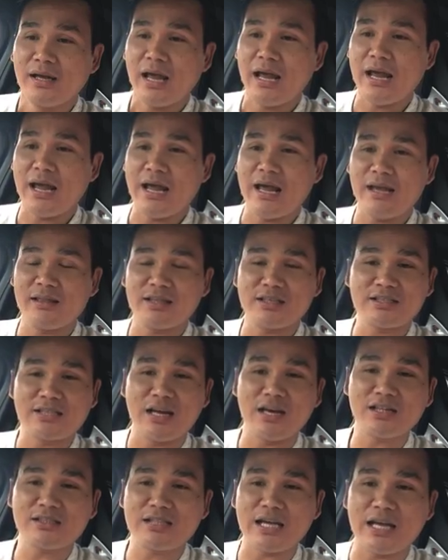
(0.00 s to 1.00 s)
And the
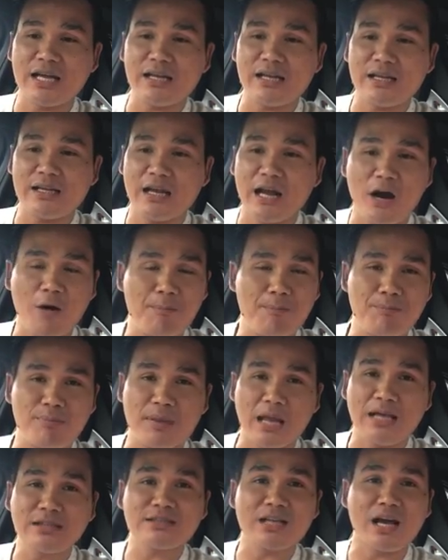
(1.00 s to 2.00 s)
seller said, yep,
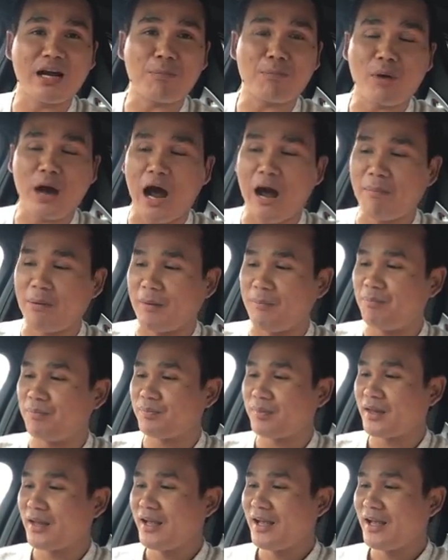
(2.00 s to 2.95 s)
that's not a problem.